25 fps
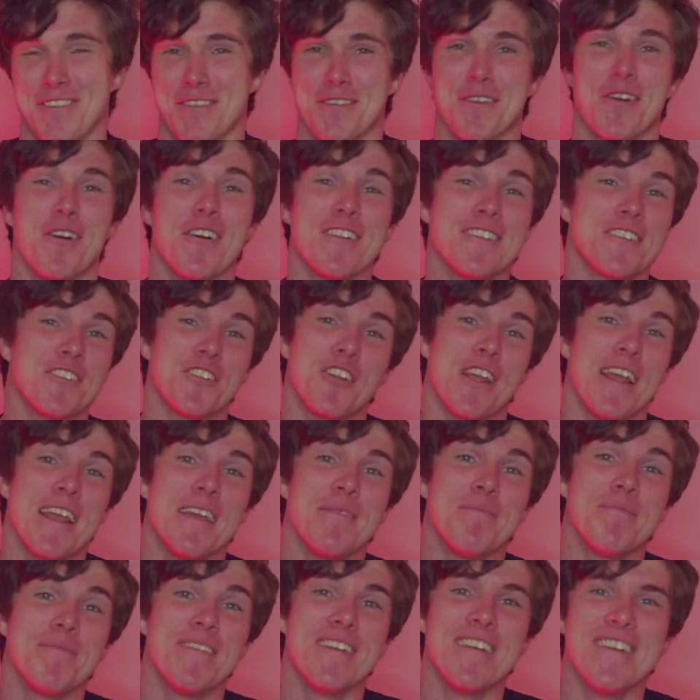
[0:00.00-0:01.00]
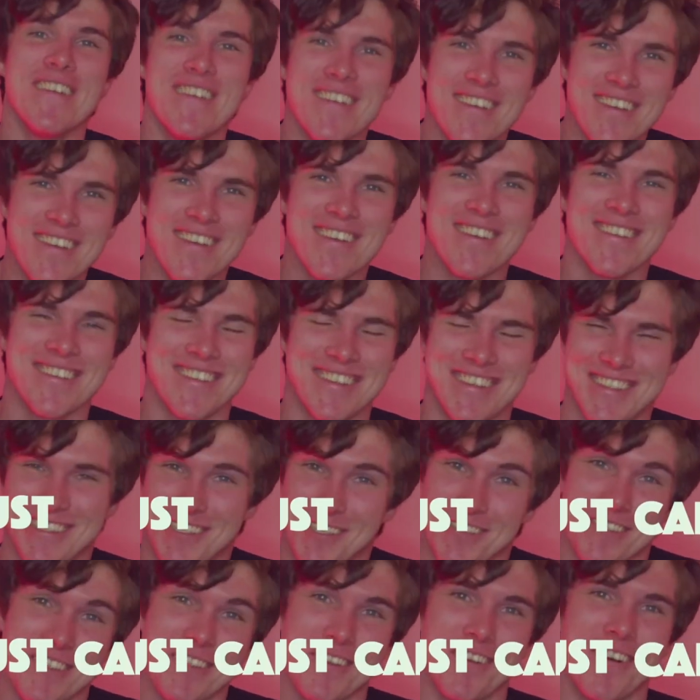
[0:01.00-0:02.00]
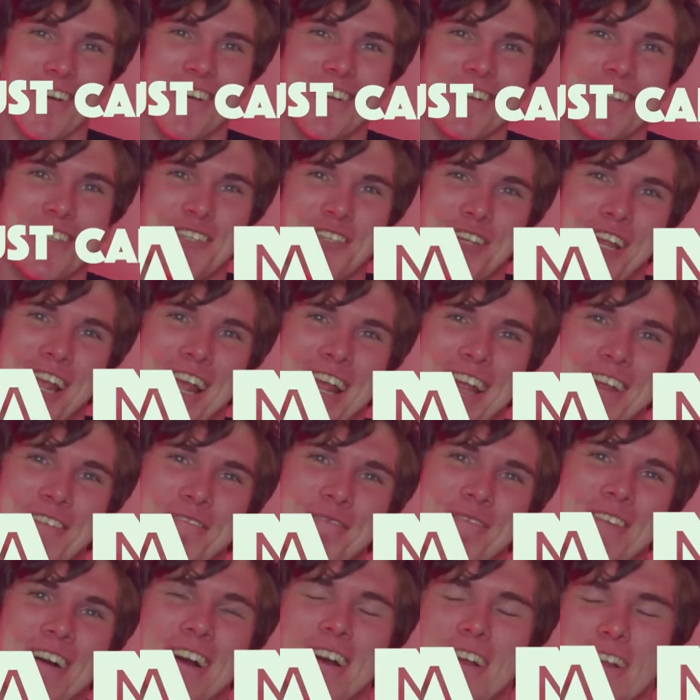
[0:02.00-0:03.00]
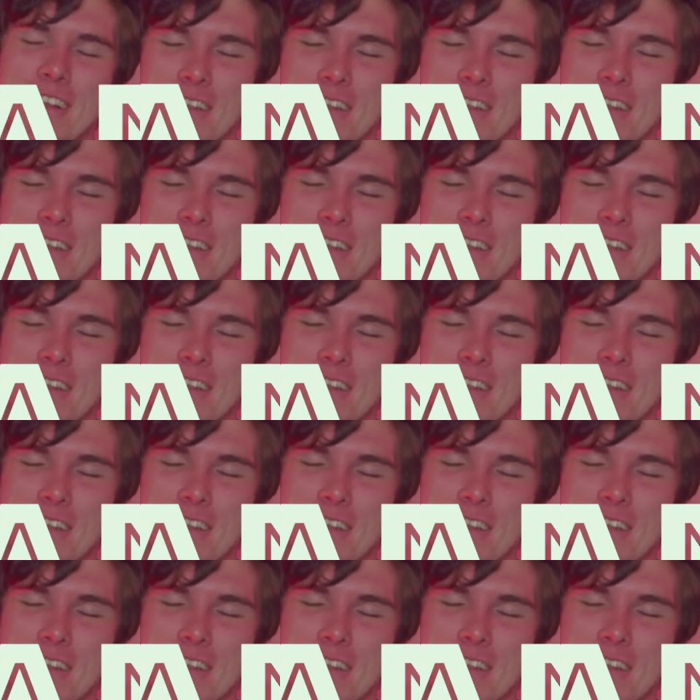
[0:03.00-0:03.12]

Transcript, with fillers: just called Shame. It's just called Shame.